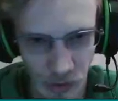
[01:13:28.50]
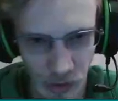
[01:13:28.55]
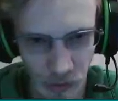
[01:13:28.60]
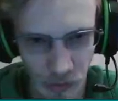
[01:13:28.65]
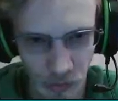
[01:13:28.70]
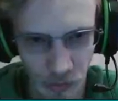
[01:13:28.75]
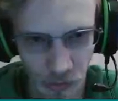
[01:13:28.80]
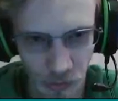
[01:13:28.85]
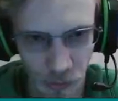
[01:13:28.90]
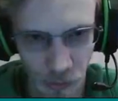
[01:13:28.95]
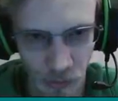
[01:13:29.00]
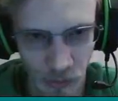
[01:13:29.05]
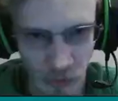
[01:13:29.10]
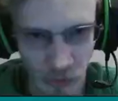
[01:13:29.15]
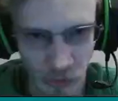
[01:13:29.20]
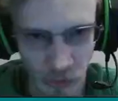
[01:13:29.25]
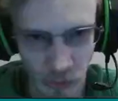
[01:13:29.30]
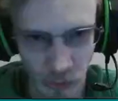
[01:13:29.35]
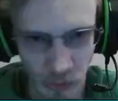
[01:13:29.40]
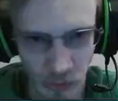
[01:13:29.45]
animation, which
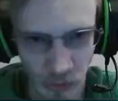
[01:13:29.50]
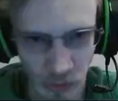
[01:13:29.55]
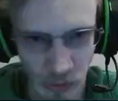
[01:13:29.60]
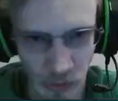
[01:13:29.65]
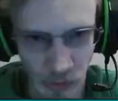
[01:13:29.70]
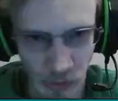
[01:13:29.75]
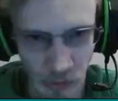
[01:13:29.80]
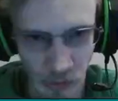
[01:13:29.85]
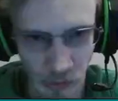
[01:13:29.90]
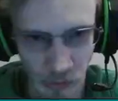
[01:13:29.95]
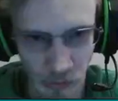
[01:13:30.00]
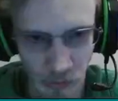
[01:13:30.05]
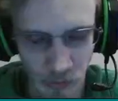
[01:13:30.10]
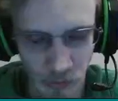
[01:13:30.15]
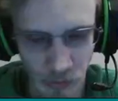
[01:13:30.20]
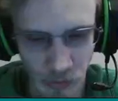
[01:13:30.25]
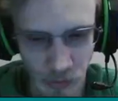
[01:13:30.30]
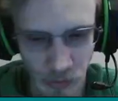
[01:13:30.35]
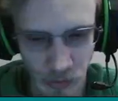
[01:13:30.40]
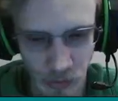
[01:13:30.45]
is usually the hair.
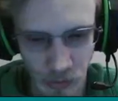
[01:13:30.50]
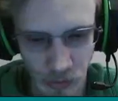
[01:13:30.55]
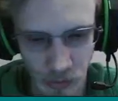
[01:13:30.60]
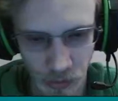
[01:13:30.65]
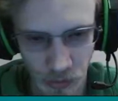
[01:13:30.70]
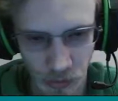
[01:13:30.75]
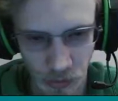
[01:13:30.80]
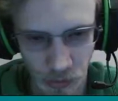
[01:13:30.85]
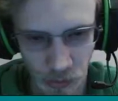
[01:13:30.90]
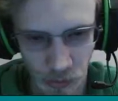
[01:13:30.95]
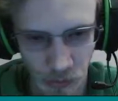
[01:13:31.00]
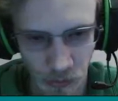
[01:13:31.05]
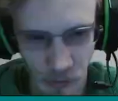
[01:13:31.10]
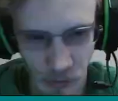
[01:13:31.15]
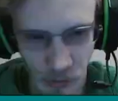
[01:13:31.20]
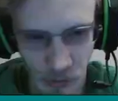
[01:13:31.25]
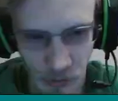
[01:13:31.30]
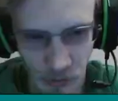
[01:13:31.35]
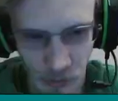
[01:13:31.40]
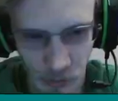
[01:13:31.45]
So I'm
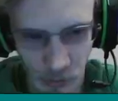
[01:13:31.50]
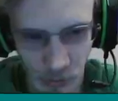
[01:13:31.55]
figuring out the